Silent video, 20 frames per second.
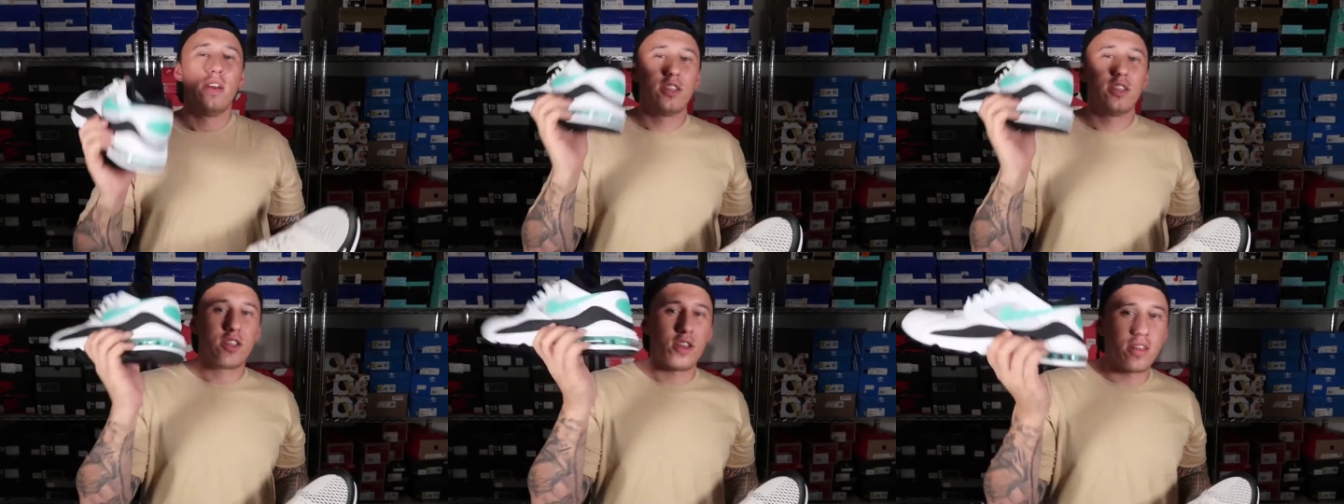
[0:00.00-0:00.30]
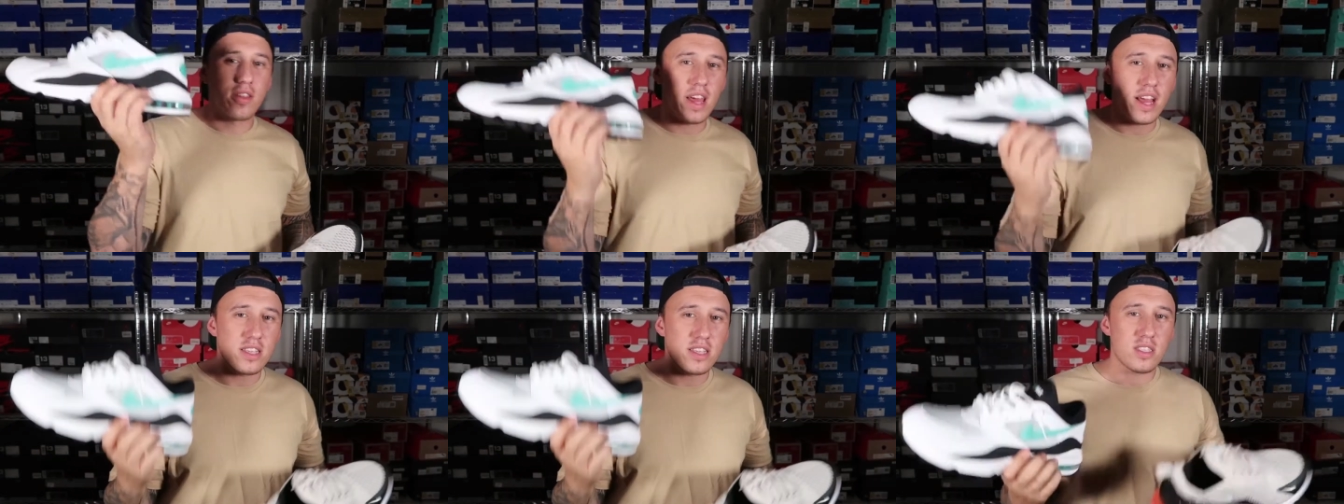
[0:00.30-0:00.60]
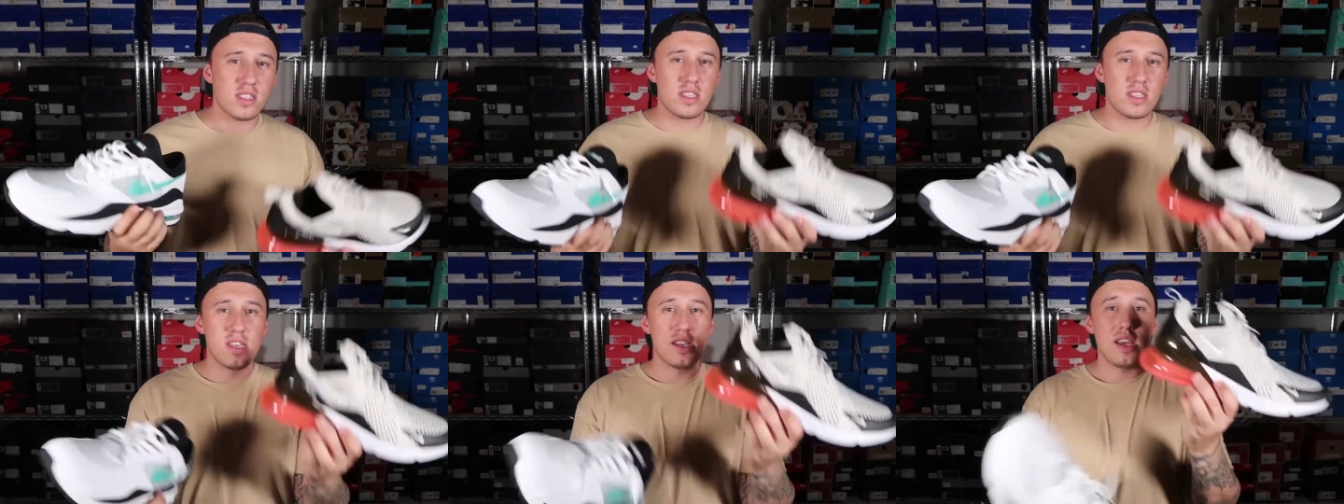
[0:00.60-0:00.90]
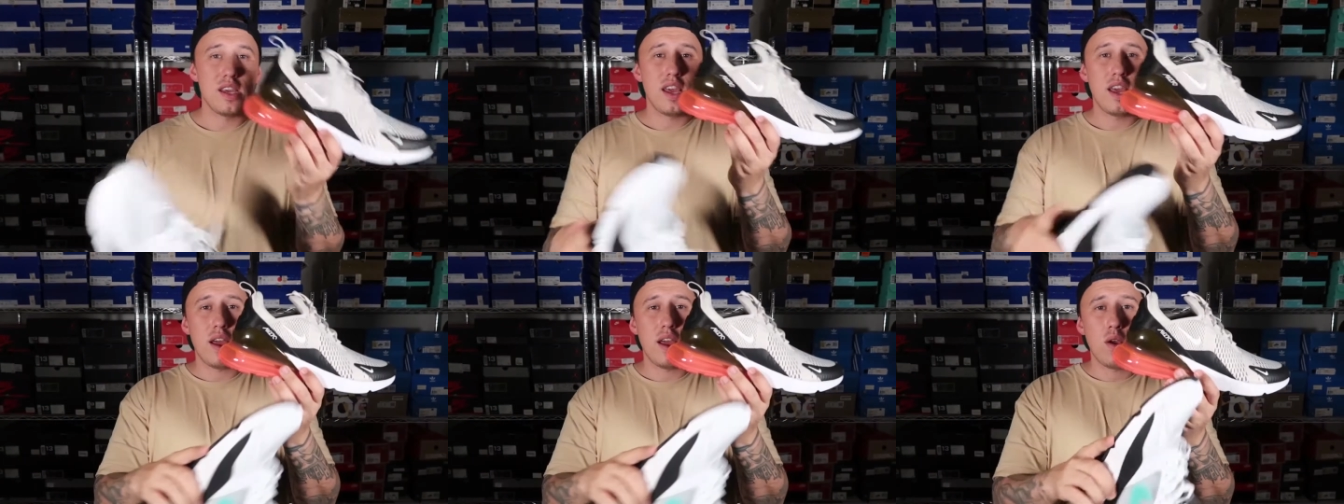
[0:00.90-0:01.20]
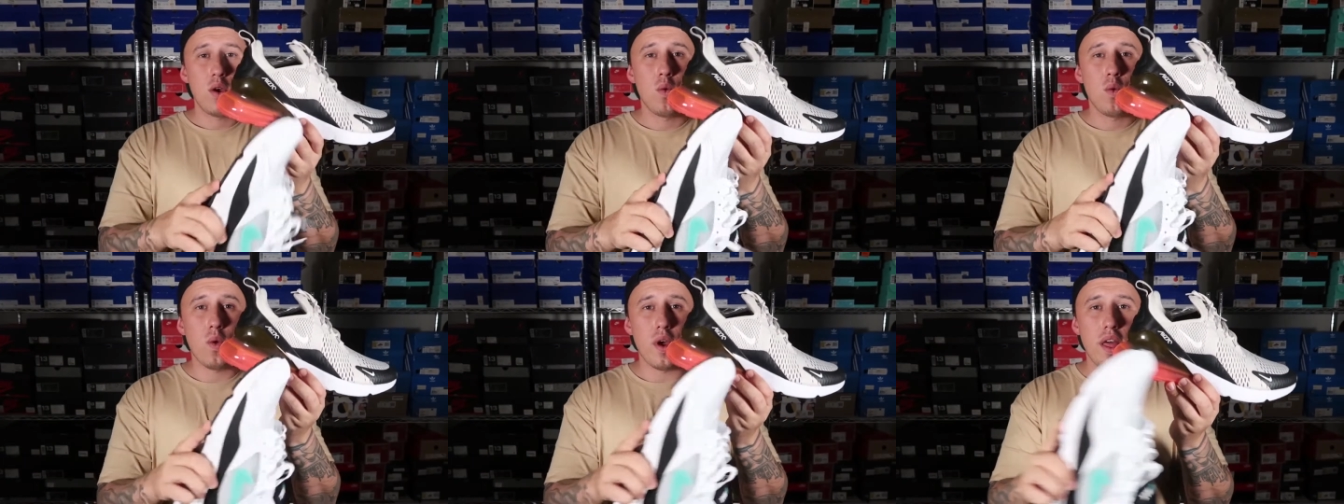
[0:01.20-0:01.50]
So that's
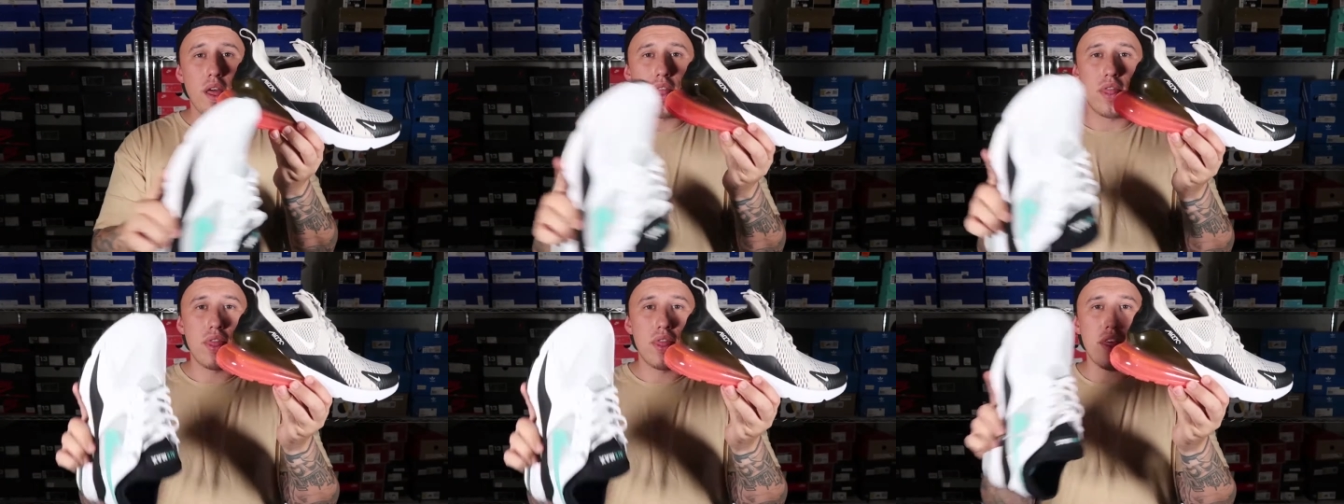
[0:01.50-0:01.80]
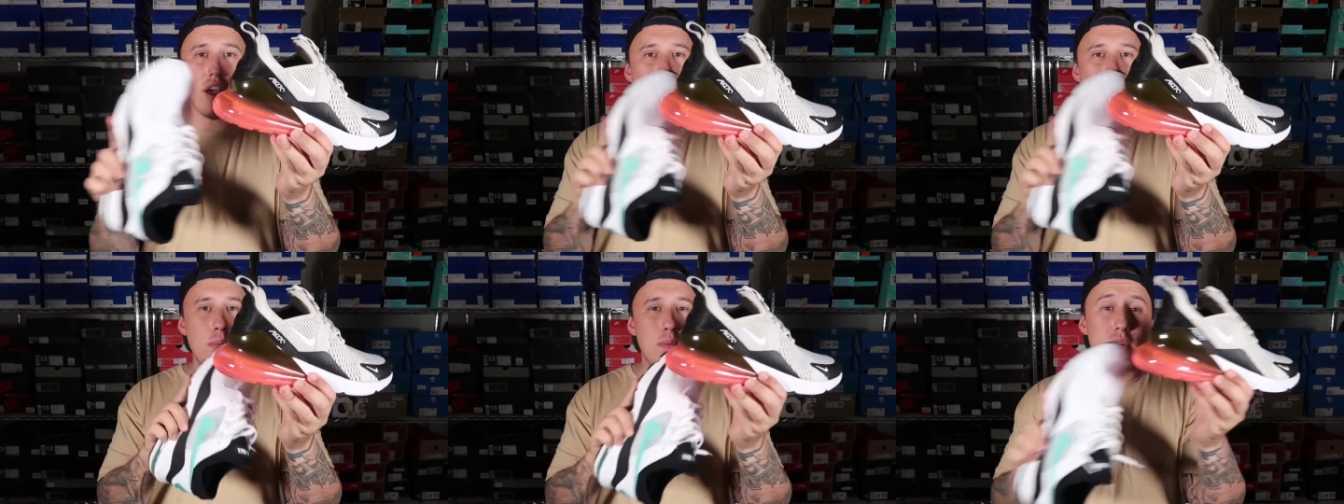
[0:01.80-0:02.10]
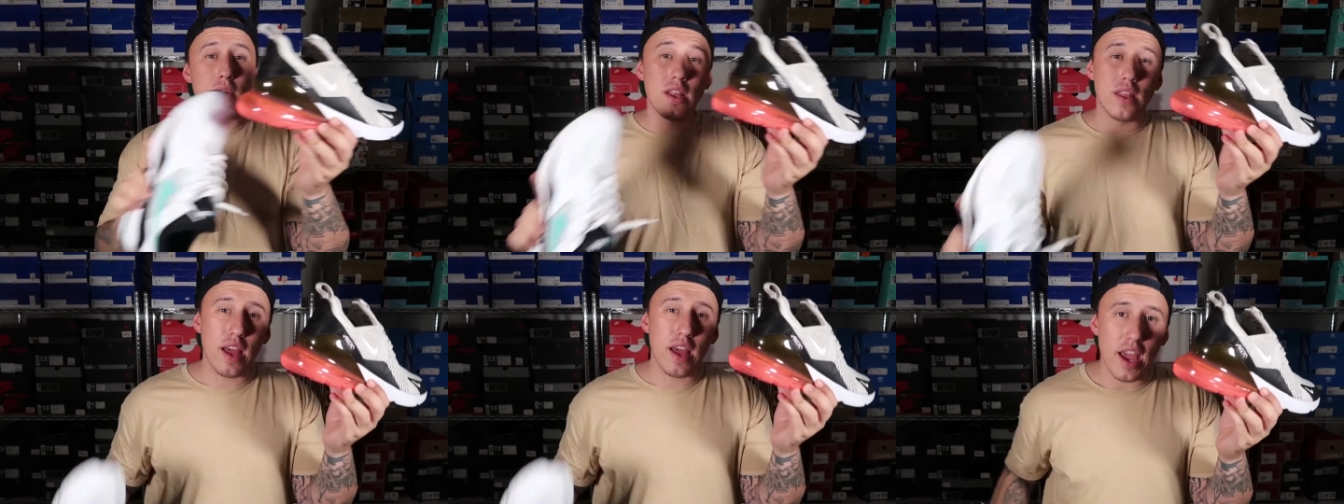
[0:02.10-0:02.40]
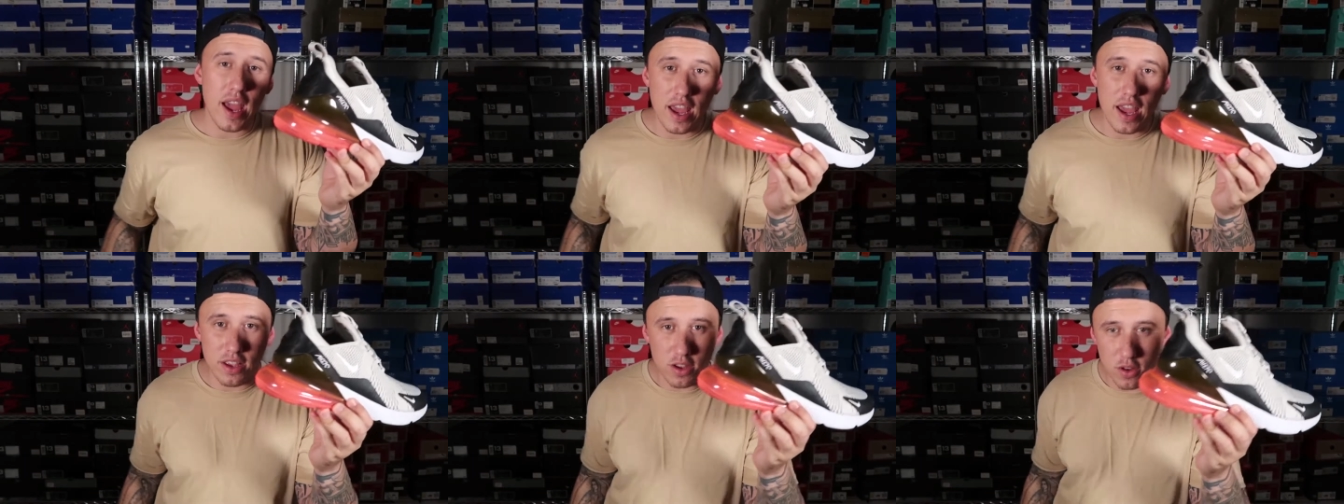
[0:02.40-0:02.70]
where that bit of the air